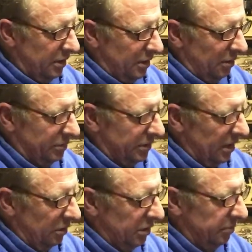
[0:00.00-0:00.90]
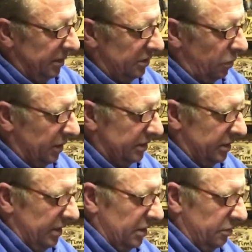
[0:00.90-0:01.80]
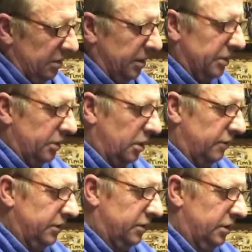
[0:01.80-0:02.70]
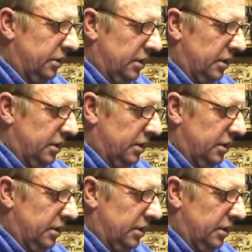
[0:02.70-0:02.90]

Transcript: it was still a wee bit twitchy and a wee bit nervous.